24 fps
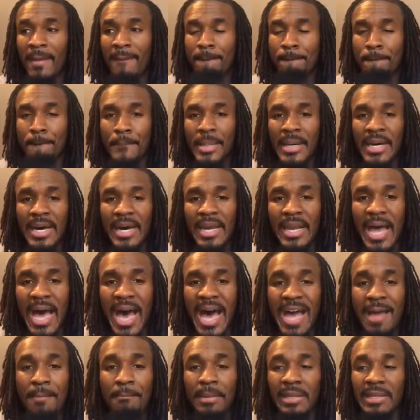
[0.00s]
But
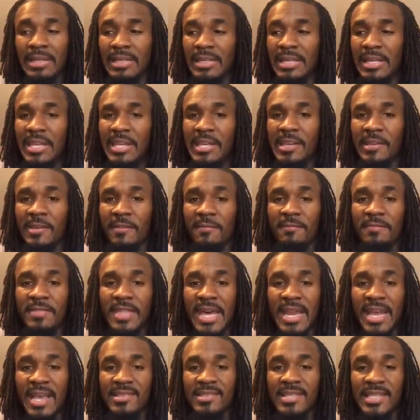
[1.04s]
I believe
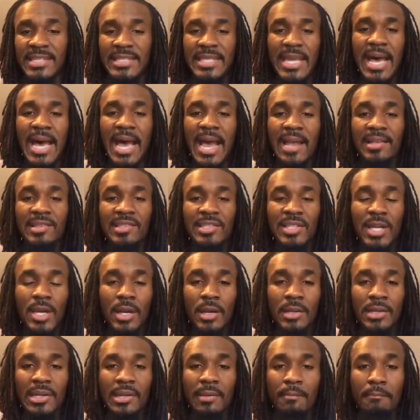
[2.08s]
that as the tides
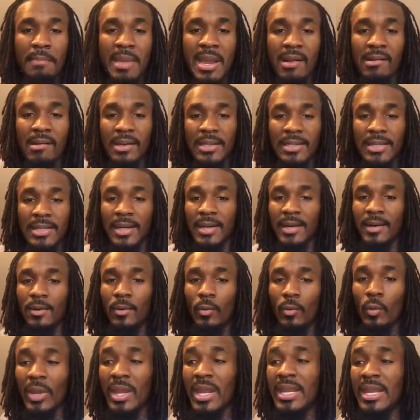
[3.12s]
turn in America,
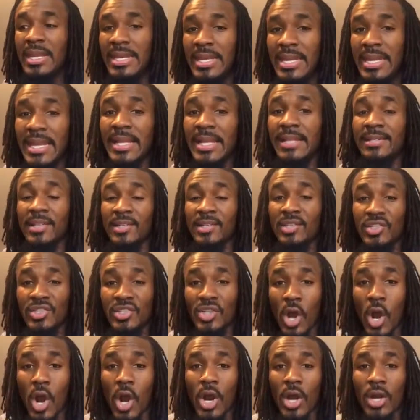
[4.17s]
we need to
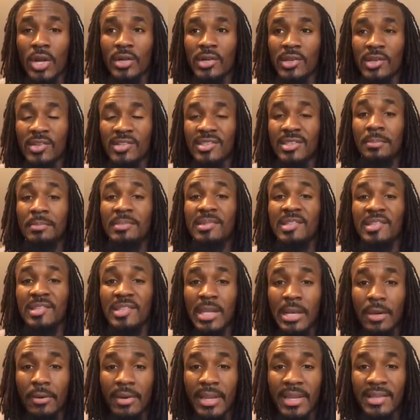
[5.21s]
start some
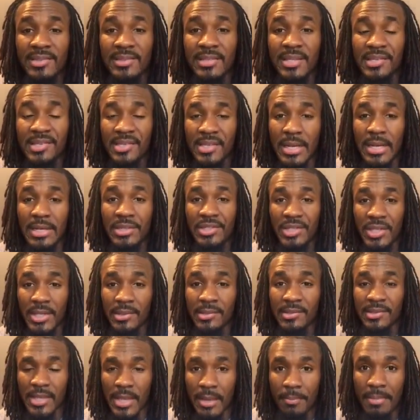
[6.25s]
serious
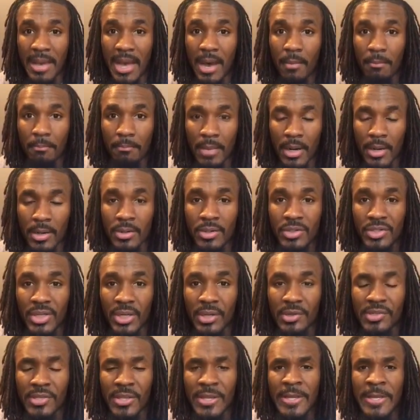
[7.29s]
discussions about
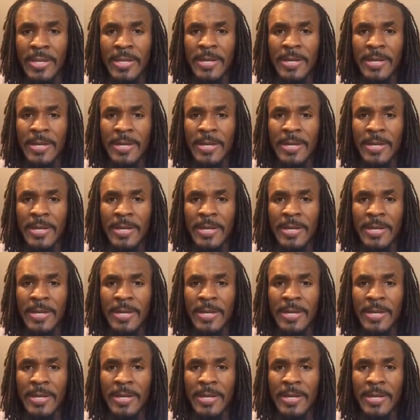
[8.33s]
mergers.